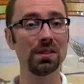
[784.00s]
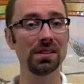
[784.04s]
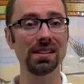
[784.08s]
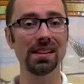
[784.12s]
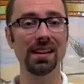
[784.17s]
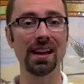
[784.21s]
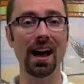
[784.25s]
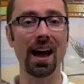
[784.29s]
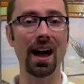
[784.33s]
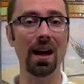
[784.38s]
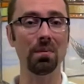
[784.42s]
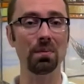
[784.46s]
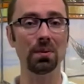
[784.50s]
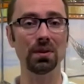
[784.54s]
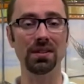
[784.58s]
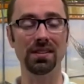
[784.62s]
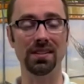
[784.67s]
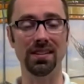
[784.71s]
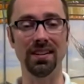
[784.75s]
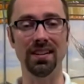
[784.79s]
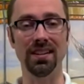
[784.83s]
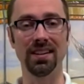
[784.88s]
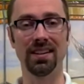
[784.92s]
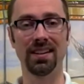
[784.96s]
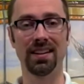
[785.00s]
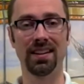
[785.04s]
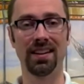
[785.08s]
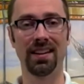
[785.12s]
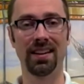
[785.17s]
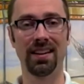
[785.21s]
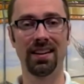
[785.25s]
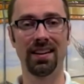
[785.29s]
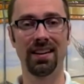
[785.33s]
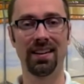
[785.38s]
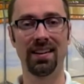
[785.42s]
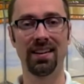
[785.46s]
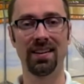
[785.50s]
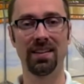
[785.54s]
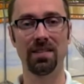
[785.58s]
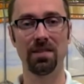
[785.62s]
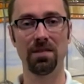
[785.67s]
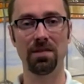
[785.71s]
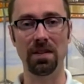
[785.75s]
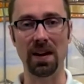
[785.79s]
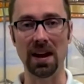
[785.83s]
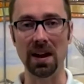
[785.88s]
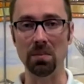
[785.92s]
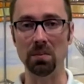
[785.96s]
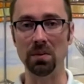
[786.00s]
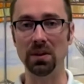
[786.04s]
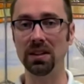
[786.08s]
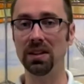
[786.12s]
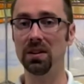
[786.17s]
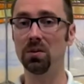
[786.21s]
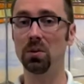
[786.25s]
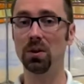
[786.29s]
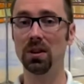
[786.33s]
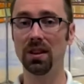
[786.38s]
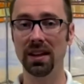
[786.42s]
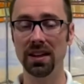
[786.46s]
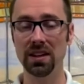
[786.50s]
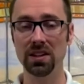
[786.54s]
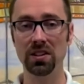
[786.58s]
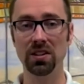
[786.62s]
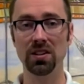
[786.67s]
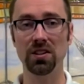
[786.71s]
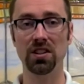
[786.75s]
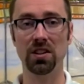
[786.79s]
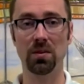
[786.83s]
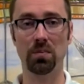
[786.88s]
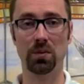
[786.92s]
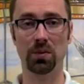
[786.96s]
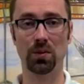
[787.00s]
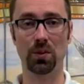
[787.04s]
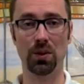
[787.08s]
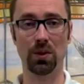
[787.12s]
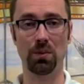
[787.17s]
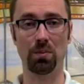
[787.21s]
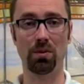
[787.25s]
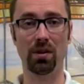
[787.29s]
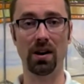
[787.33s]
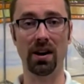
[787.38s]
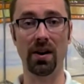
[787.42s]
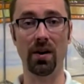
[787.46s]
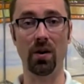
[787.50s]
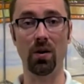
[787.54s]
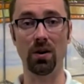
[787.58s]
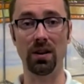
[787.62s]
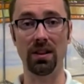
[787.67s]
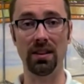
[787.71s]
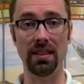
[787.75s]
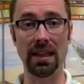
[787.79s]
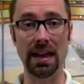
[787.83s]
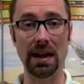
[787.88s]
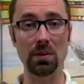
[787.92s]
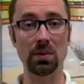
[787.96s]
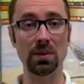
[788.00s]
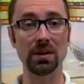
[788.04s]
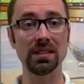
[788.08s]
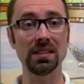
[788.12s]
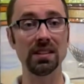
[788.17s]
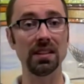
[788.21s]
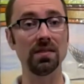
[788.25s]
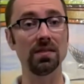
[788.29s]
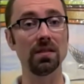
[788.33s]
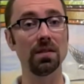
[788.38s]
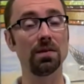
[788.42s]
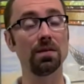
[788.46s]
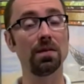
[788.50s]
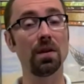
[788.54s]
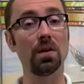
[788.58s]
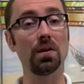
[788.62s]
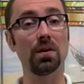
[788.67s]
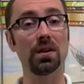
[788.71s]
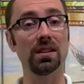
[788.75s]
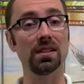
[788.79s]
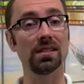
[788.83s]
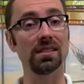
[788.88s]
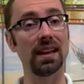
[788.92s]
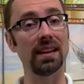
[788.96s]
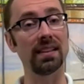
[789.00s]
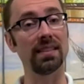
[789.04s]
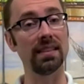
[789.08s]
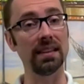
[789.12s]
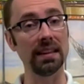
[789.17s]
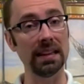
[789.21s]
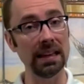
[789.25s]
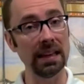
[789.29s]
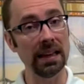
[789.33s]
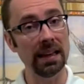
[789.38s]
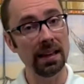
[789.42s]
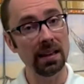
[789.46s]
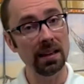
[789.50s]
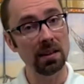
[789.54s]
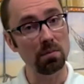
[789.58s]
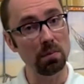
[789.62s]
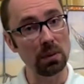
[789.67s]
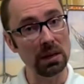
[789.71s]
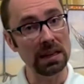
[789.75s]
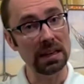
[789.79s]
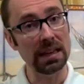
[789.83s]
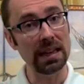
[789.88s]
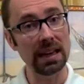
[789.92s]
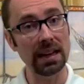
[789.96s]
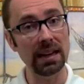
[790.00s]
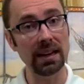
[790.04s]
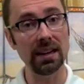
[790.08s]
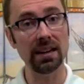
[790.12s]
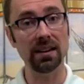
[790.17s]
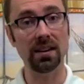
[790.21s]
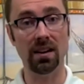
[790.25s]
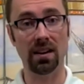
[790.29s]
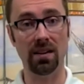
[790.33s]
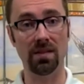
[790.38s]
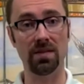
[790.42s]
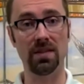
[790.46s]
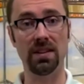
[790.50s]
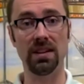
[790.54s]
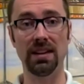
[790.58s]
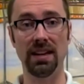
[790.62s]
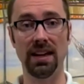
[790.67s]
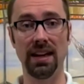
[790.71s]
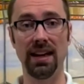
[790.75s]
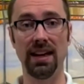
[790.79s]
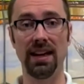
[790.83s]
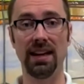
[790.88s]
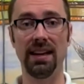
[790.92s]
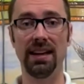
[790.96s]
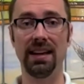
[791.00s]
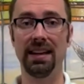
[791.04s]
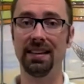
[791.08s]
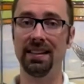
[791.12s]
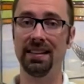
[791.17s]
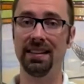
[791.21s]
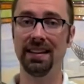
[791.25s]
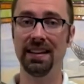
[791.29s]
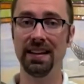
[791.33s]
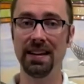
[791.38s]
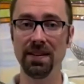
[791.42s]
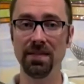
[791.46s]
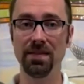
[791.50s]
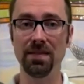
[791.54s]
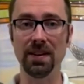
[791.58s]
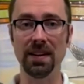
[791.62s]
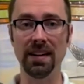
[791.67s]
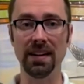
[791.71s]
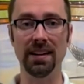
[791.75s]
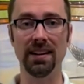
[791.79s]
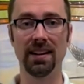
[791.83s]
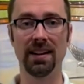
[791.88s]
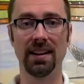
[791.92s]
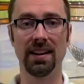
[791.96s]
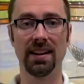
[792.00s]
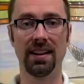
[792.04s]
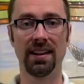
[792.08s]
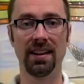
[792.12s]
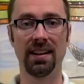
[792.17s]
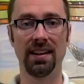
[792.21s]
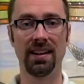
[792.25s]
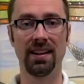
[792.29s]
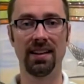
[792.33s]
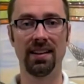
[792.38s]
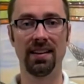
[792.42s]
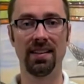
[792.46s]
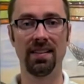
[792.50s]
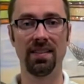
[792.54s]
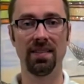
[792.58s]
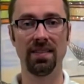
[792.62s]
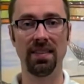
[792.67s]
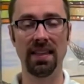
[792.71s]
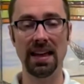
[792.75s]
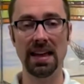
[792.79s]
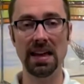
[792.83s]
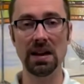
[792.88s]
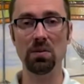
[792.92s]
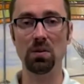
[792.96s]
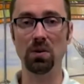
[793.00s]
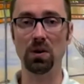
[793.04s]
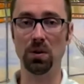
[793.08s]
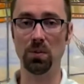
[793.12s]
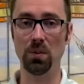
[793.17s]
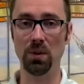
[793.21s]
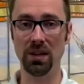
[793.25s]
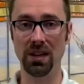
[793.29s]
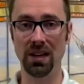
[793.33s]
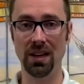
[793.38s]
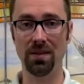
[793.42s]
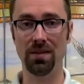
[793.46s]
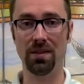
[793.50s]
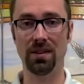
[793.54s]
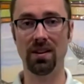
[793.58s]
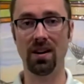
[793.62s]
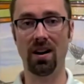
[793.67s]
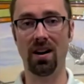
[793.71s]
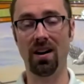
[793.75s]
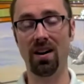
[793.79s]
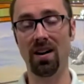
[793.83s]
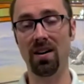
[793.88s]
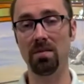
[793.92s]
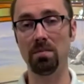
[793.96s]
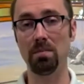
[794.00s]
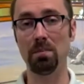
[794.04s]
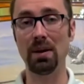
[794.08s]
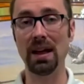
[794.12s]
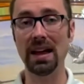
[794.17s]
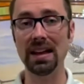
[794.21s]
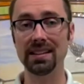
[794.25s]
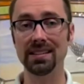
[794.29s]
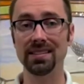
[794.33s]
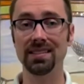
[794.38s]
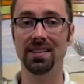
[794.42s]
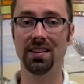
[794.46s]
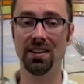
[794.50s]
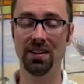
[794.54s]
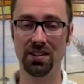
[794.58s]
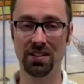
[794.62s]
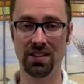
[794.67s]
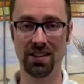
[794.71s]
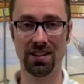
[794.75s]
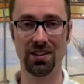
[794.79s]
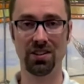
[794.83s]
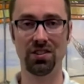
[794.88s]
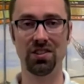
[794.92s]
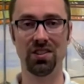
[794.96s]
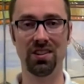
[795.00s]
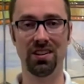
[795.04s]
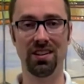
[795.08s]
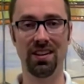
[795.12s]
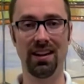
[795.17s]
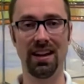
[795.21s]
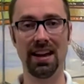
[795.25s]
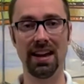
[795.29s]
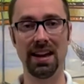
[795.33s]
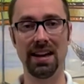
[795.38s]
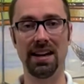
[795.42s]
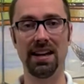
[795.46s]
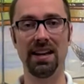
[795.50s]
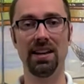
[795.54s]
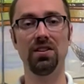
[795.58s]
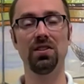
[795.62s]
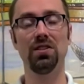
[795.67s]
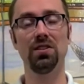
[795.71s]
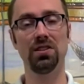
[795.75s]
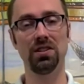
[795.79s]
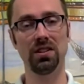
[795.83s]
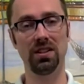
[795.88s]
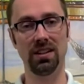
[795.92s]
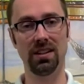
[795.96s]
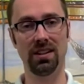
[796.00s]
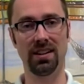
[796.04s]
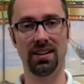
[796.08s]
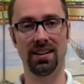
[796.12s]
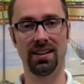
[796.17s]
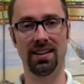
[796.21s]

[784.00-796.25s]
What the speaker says: the opposite. Family and relationships were the priority. They received the focus at the beginning of the day in the evening. They were to be given our best attention and energy,